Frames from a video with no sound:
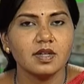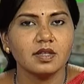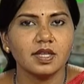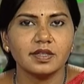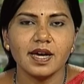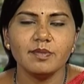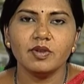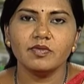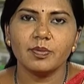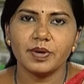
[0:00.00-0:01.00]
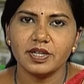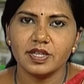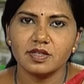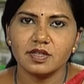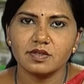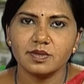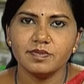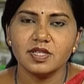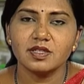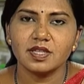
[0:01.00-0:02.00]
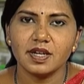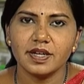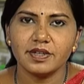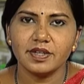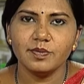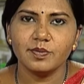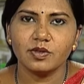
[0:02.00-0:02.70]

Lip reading: The type of operating system selected,